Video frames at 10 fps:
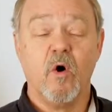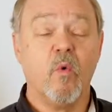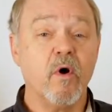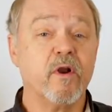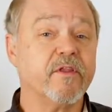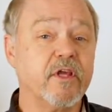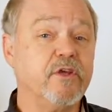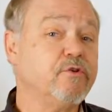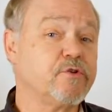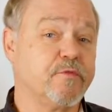What are they
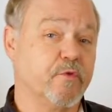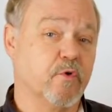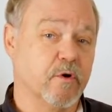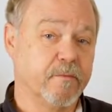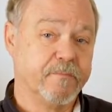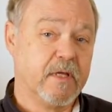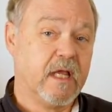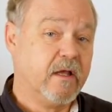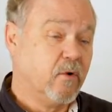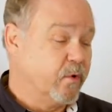used for?
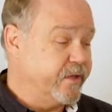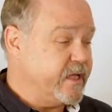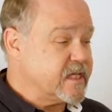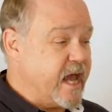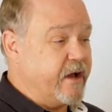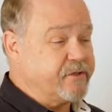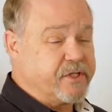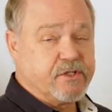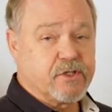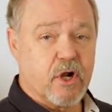Well, these
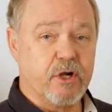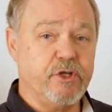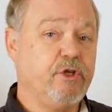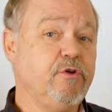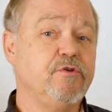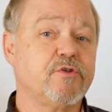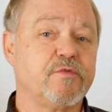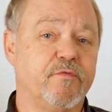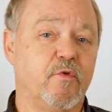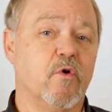housings are used
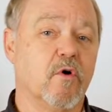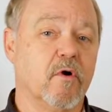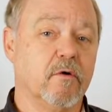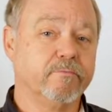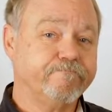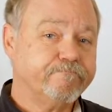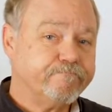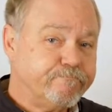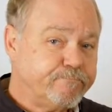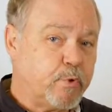for
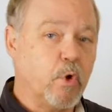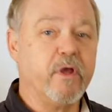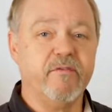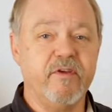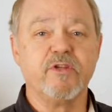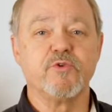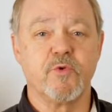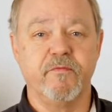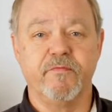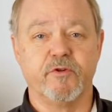point of
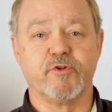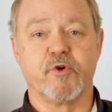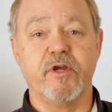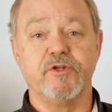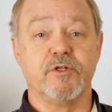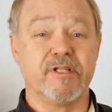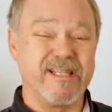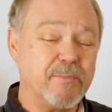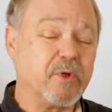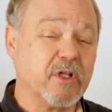entry filtration,
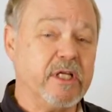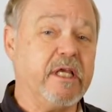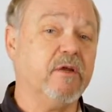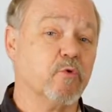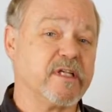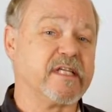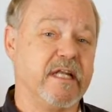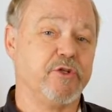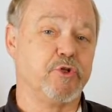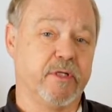typically
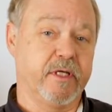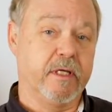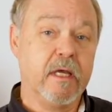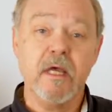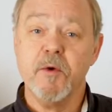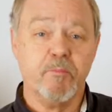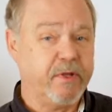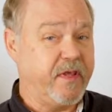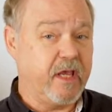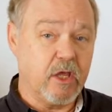residentially,
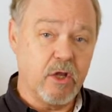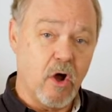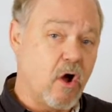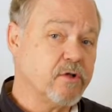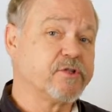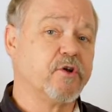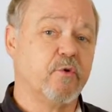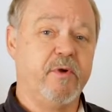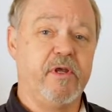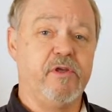but they can also
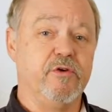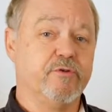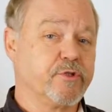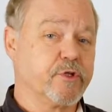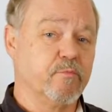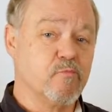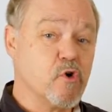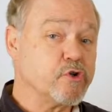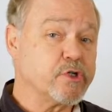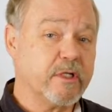be used
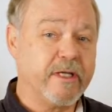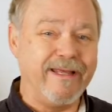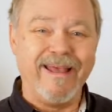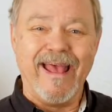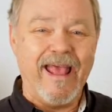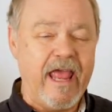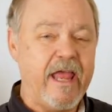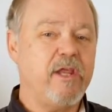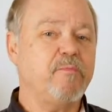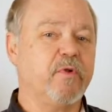commercially.
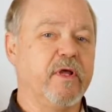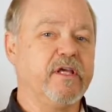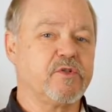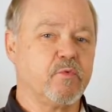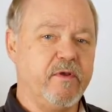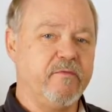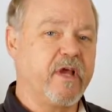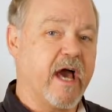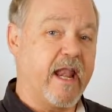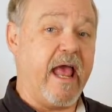Any place we've
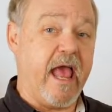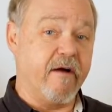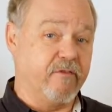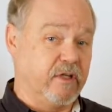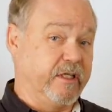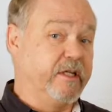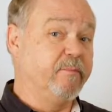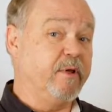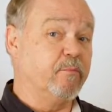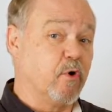got to have a little
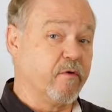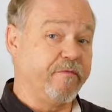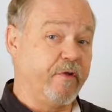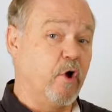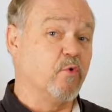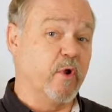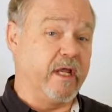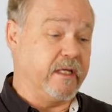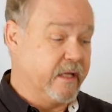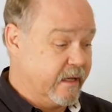bit more flow
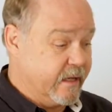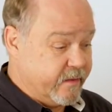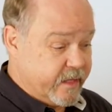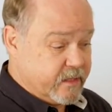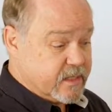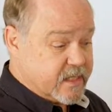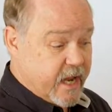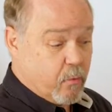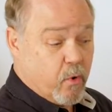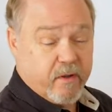rate than,
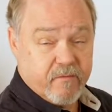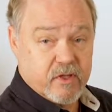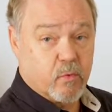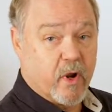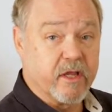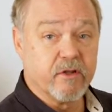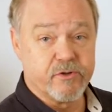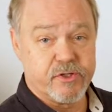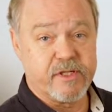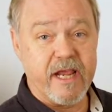say, one of the regular
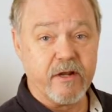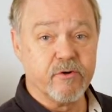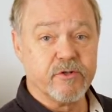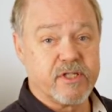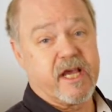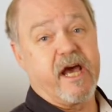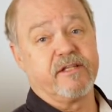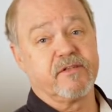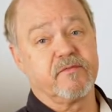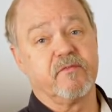standard
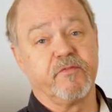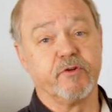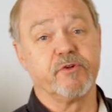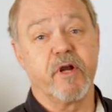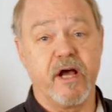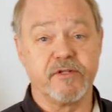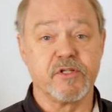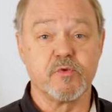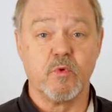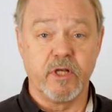sized filter
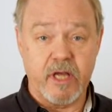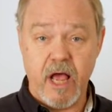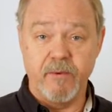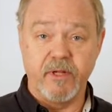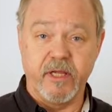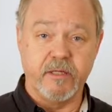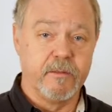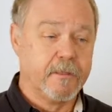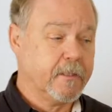housings will accommodate.